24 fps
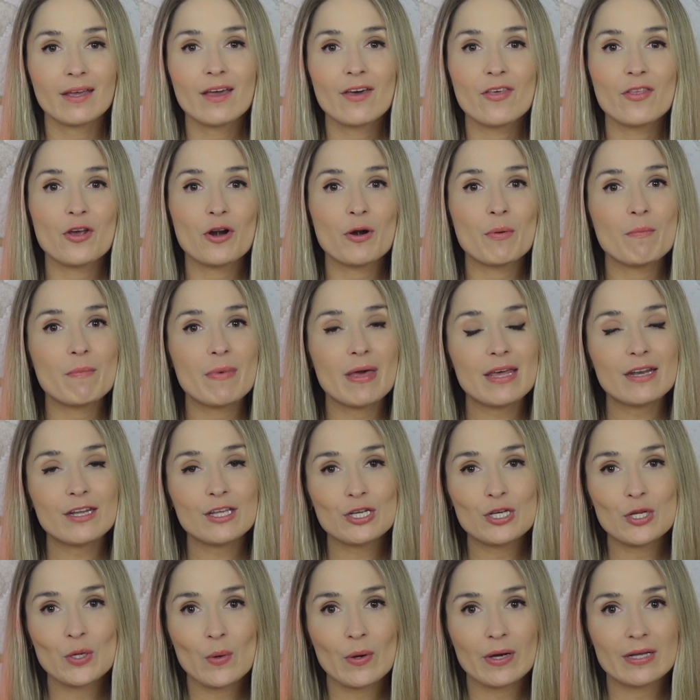There are many
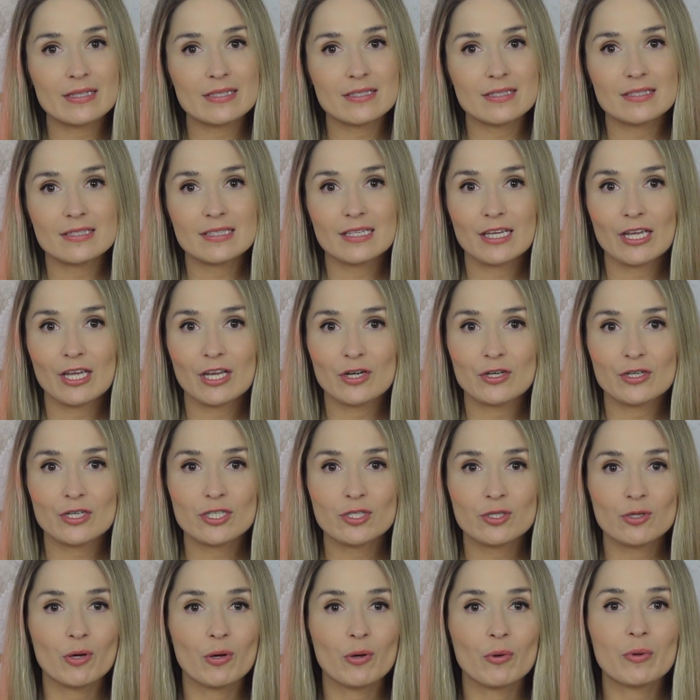nuances here,
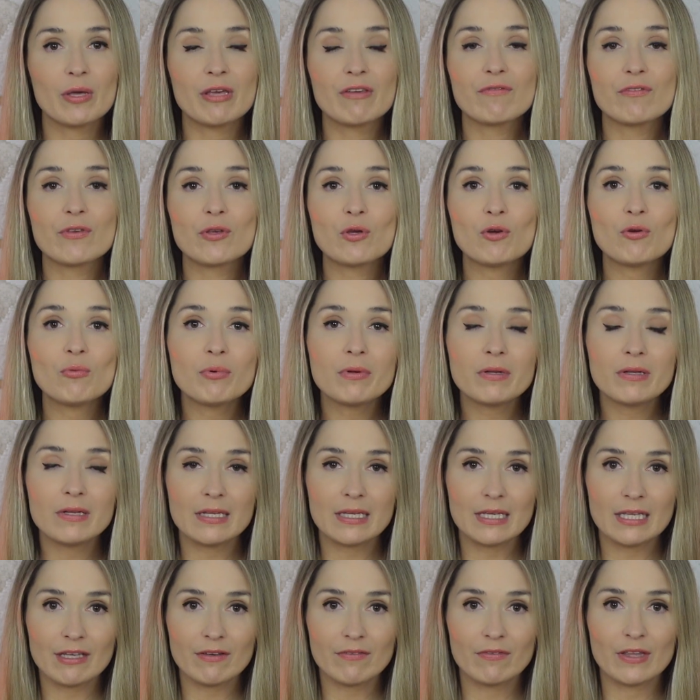so if you
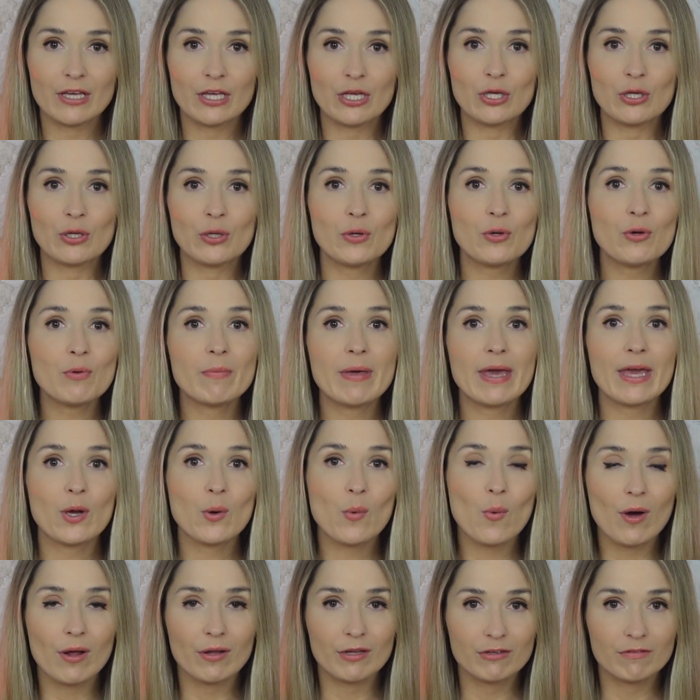believe that you may
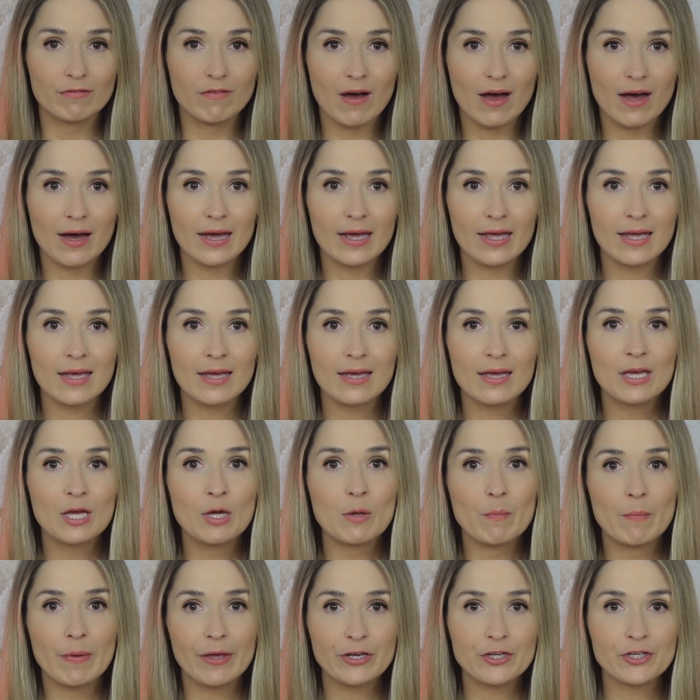qualify,
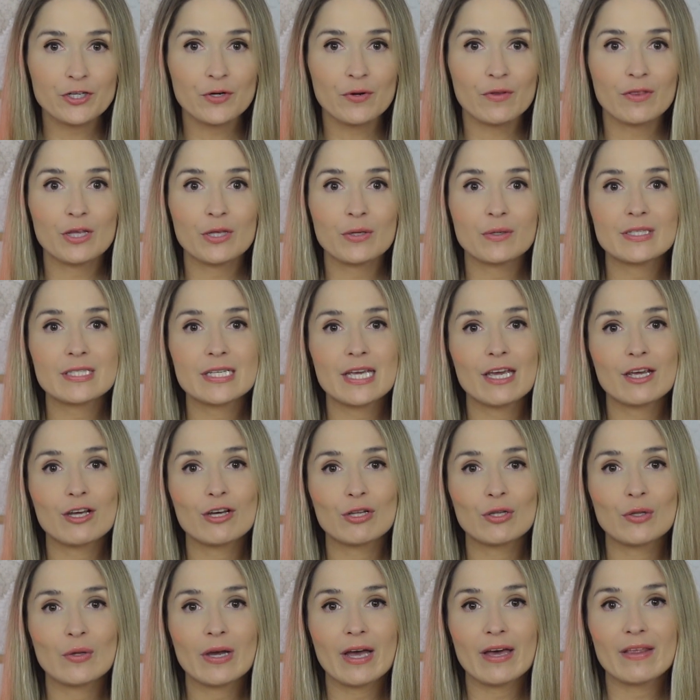make sure that you take a
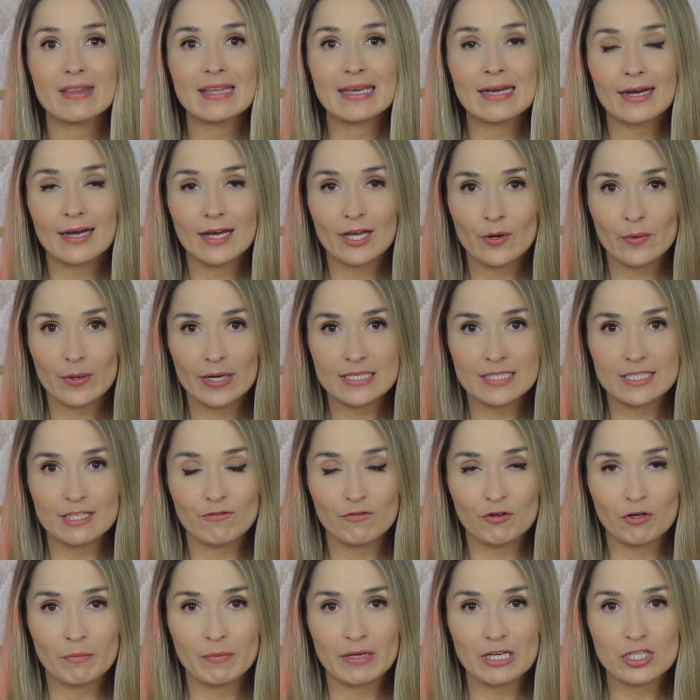look at the IRS
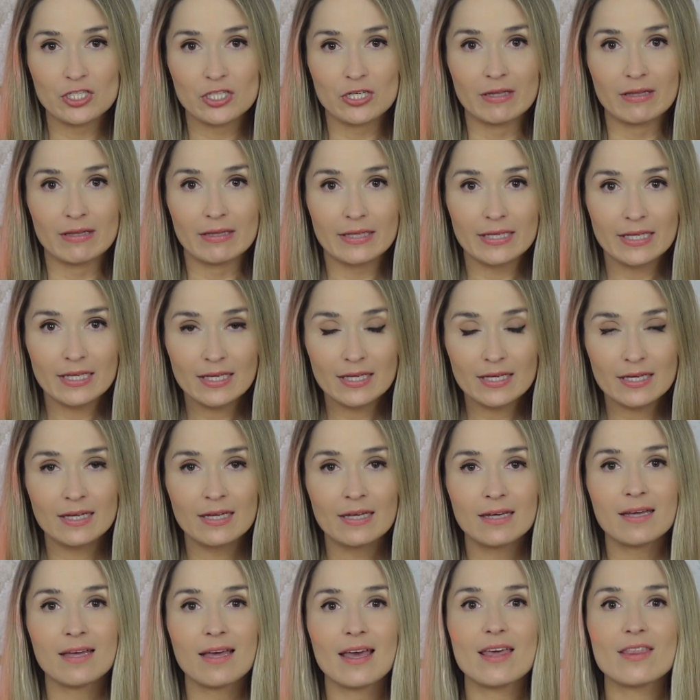information link
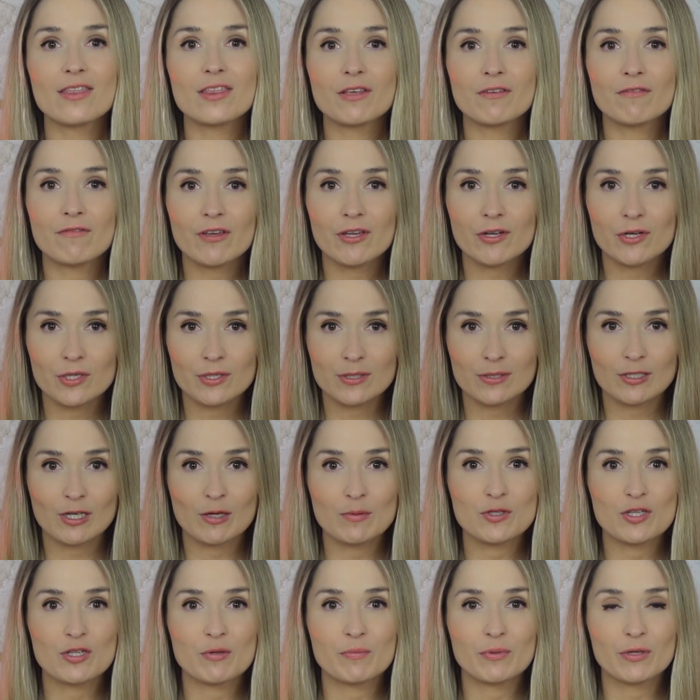in the video
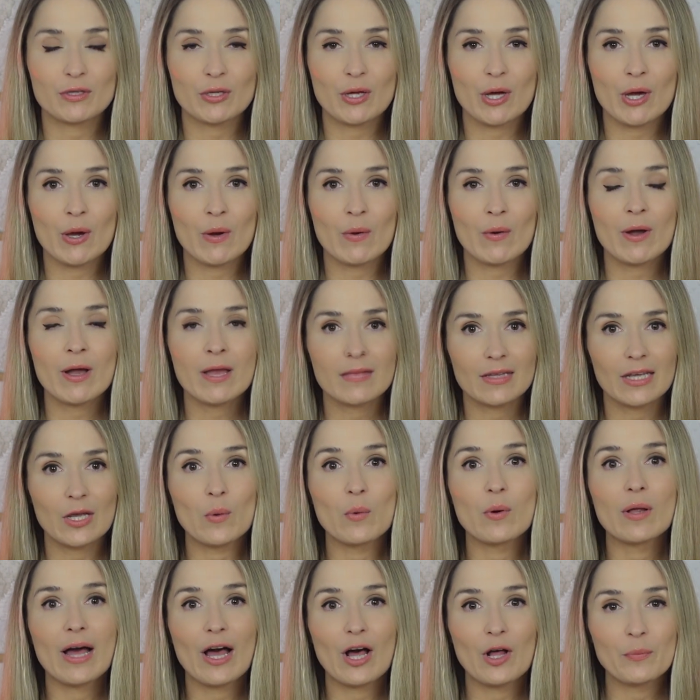description below. It
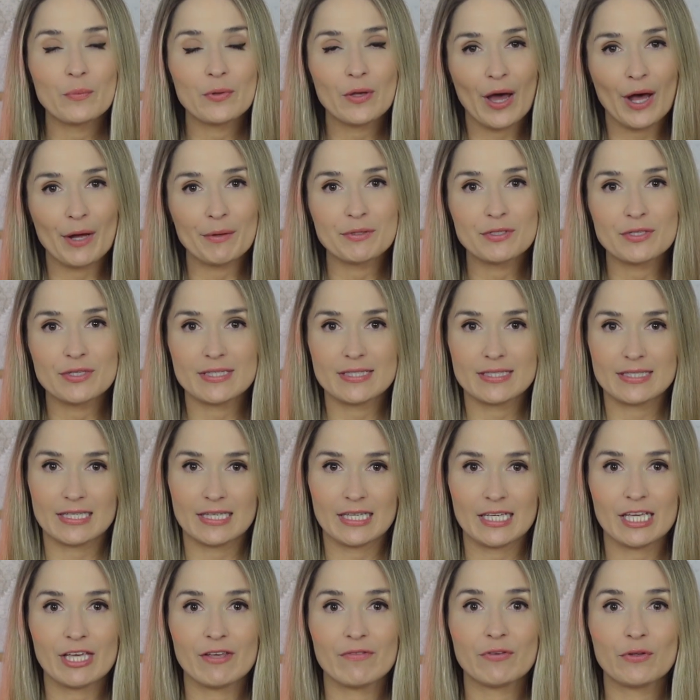will help you out to
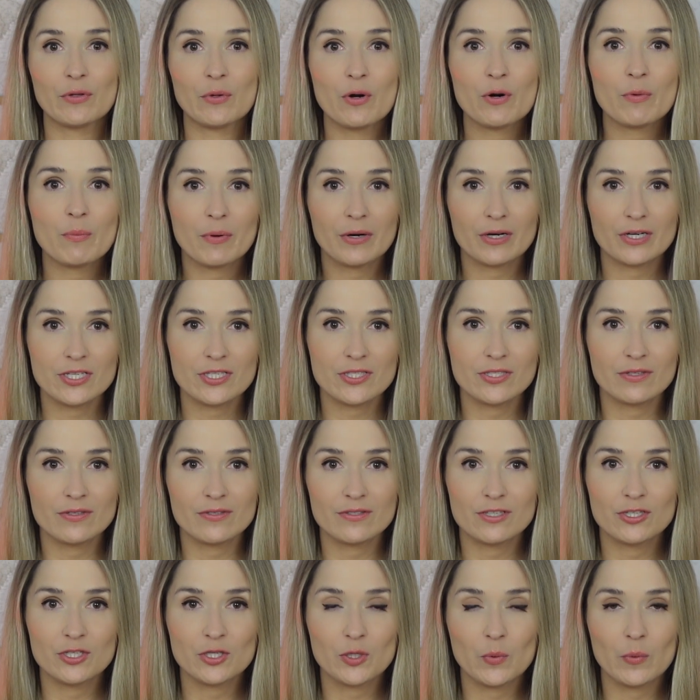see if your personal
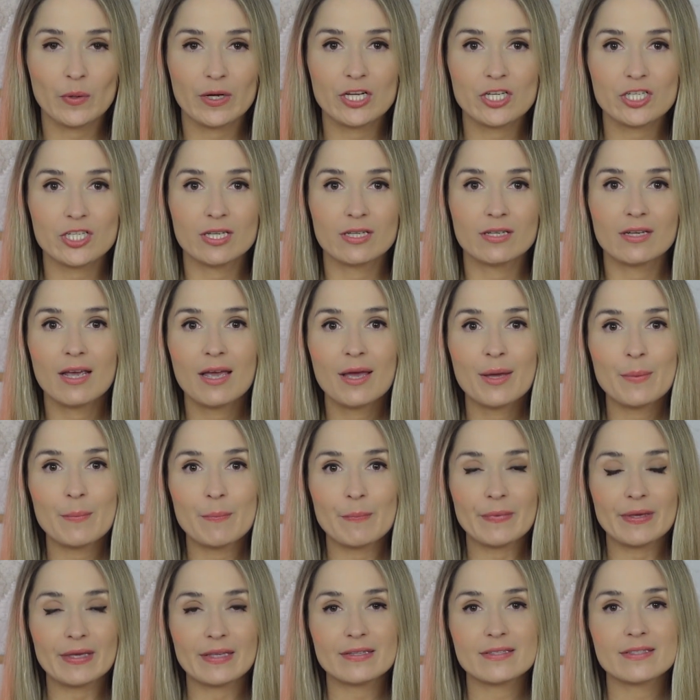situation
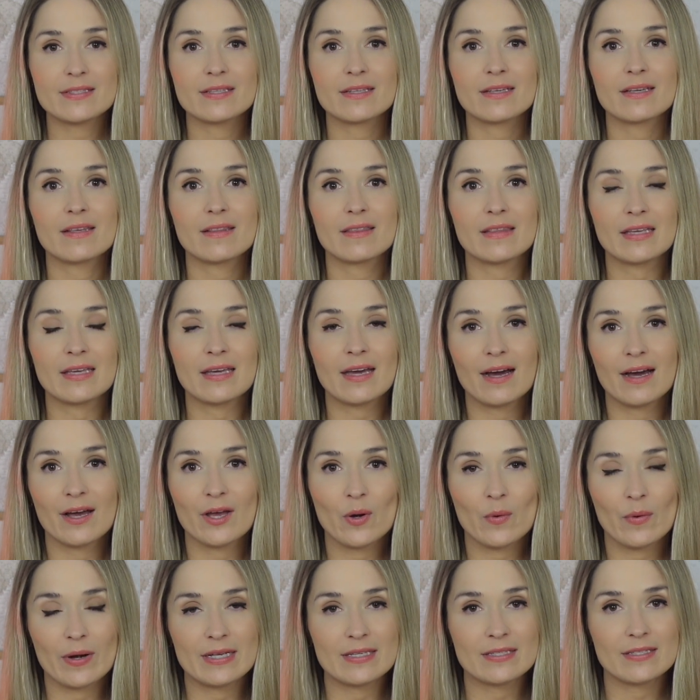meets the
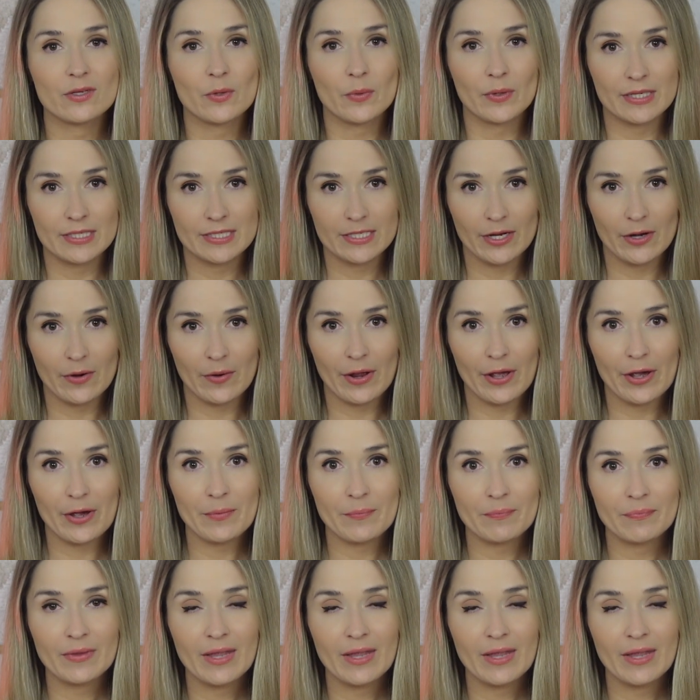IRS criteria.